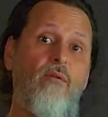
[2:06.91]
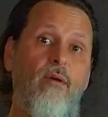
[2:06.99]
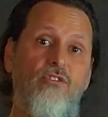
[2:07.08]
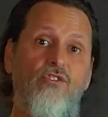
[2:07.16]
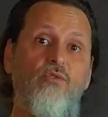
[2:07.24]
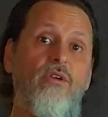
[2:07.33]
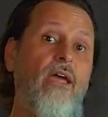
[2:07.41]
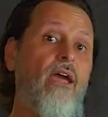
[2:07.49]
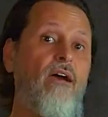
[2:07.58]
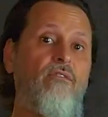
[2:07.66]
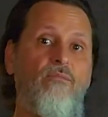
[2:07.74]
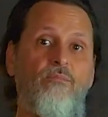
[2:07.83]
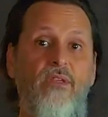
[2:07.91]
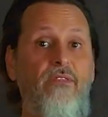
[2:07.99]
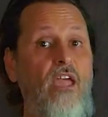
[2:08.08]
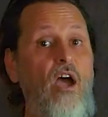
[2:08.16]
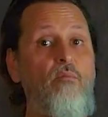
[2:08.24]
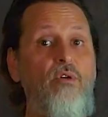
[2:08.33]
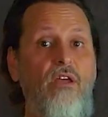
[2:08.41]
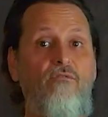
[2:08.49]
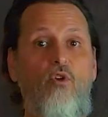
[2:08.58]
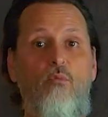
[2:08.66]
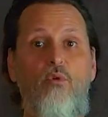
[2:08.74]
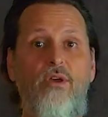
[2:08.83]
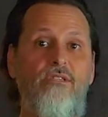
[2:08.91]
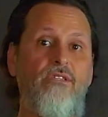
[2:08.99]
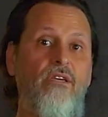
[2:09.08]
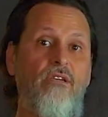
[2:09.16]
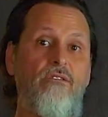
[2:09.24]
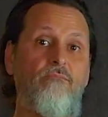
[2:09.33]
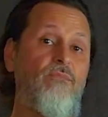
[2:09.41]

about 2.5 and the output at 4.6.